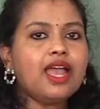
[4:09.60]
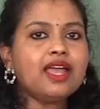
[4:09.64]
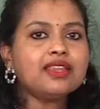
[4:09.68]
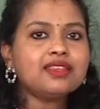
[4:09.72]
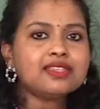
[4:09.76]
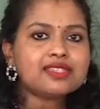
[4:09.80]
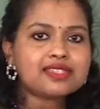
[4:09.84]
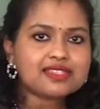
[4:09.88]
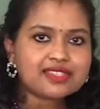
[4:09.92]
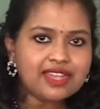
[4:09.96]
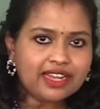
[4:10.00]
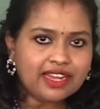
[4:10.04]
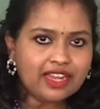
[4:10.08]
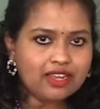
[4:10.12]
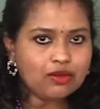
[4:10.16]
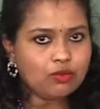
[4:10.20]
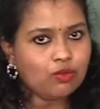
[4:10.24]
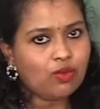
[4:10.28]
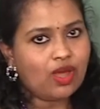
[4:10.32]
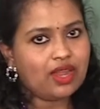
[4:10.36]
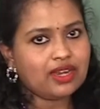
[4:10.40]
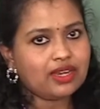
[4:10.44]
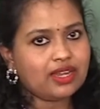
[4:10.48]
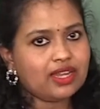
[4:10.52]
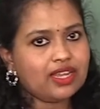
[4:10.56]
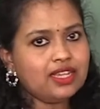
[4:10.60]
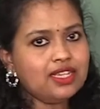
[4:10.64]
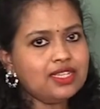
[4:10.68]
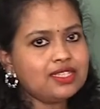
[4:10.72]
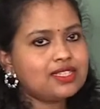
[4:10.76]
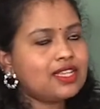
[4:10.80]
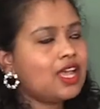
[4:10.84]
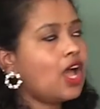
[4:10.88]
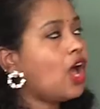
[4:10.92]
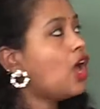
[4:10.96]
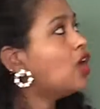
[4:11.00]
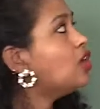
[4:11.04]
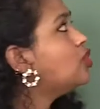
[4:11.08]
And the second one
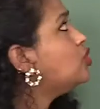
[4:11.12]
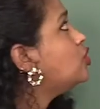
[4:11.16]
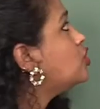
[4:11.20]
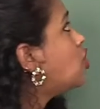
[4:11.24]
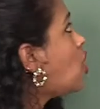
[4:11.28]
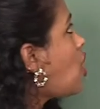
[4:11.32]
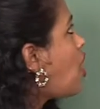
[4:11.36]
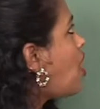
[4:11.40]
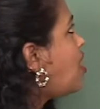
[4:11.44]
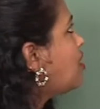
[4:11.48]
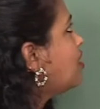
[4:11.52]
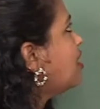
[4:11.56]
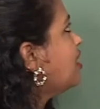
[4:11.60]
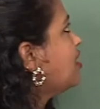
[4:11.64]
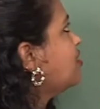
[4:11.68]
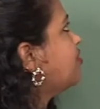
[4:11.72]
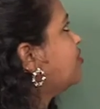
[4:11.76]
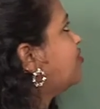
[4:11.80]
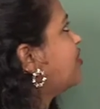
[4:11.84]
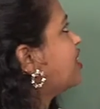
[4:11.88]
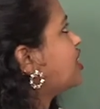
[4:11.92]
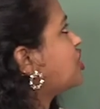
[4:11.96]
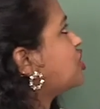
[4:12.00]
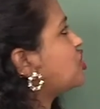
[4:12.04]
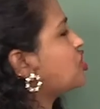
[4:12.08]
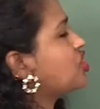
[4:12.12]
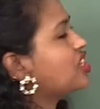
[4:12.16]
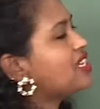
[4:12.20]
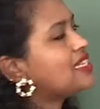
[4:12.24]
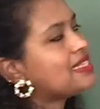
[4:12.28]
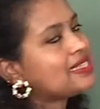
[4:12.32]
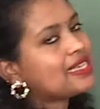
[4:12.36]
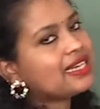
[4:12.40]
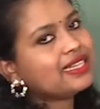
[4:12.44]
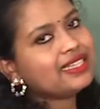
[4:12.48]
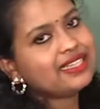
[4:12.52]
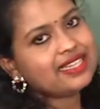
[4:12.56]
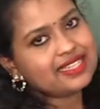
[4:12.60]
is
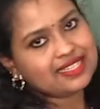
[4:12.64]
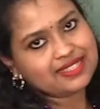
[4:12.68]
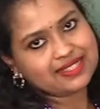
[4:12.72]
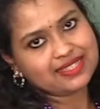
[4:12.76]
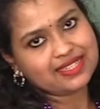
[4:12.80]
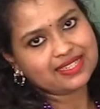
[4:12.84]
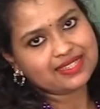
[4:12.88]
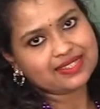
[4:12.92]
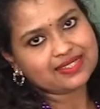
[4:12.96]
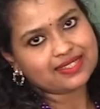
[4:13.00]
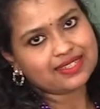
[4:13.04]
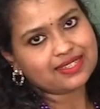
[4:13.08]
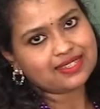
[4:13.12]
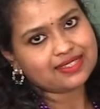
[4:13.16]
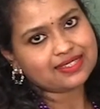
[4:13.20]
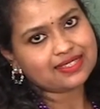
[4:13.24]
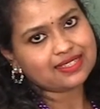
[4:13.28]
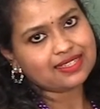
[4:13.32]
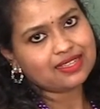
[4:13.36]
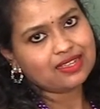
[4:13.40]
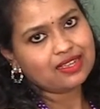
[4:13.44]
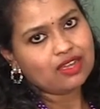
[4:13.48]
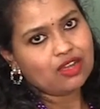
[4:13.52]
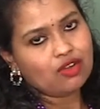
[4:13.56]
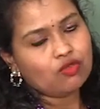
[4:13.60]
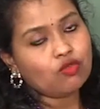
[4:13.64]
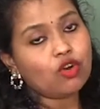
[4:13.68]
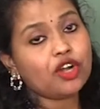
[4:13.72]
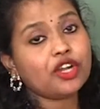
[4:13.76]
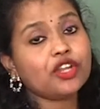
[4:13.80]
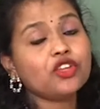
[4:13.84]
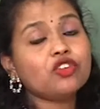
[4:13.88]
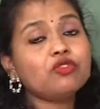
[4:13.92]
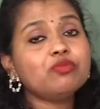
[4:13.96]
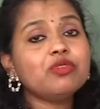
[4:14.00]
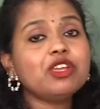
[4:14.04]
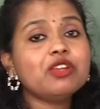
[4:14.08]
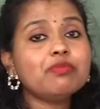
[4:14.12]
non-infectious diseases. What
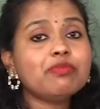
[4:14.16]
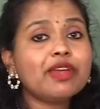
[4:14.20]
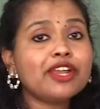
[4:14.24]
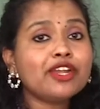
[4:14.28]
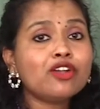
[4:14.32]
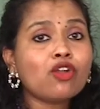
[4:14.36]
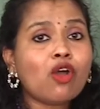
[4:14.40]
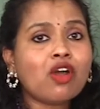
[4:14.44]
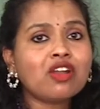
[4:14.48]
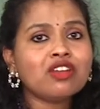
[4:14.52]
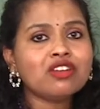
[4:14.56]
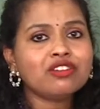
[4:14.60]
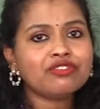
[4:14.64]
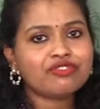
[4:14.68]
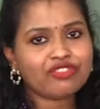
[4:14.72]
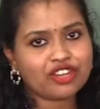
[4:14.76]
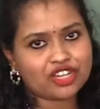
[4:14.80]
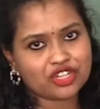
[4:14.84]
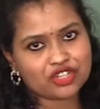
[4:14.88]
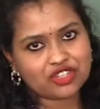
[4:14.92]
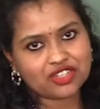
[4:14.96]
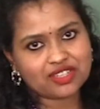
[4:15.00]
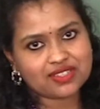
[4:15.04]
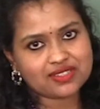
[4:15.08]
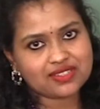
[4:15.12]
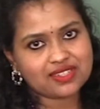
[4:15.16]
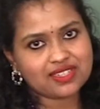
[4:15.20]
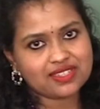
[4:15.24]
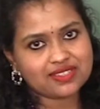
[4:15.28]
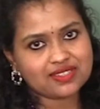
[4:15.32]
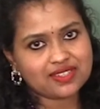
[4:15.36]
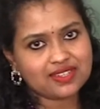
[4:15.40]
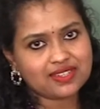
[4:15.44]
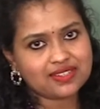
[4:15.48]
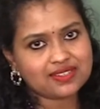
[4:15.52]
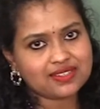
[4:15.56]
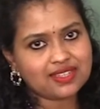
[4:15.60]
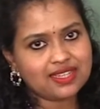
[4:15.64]
do you mean by non-infectious
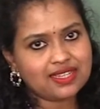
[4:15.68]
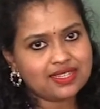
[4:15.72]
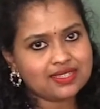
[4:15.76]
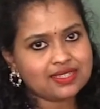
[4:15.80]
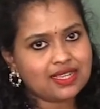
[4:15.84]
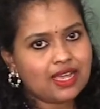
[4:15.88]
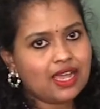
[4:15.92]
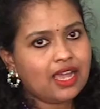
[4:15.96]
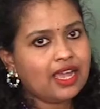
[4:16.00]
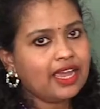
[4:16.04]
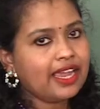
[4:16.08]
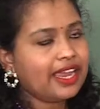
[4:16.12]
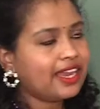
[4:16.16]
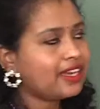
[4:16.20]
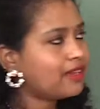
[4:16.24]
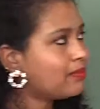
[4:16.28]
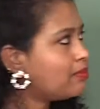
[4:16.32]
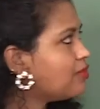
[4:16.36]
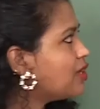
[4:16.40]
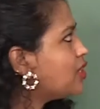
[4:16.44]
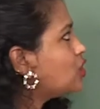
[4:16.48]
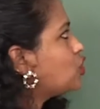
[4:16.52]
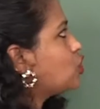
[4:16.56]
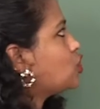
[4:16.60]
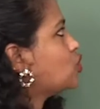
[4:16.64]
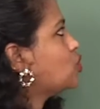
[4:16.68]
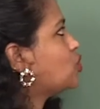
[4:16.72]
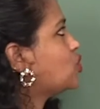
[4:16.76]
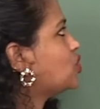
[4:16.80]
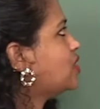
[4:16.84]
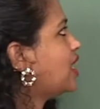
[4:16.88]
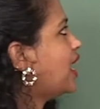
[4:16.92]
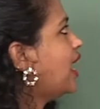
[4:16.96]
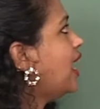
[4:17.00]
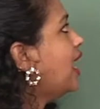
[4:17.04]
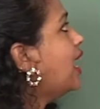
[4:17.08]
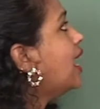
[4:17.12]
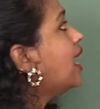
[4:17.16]
diseases? It means to
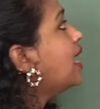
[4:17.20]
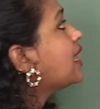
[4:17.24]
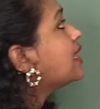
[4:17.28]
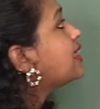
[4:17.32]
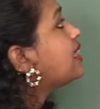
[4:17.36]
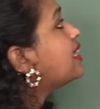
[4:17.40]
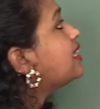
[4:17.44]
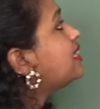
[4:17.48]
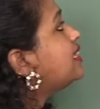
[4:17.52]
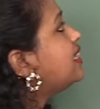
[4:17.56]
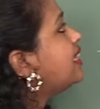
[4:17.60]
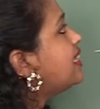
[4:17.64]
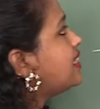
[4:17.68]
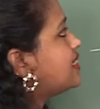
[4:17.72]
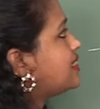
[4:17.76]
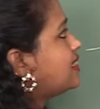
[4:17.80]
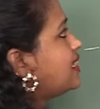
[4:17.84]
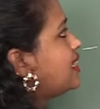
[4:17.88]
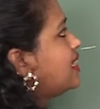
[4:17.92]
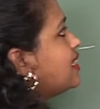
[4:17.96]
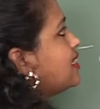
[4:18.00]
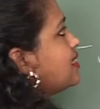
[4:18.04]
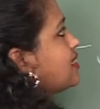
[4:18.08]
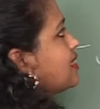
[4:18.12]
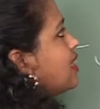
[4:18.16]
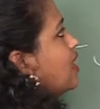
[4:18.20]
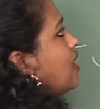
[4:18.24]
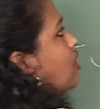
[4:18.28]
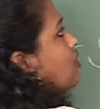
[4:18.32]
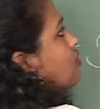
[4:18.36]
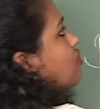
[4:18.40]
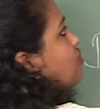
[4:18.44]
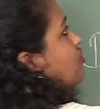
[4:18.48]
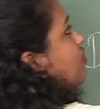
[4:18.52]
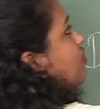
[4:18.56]
say the disease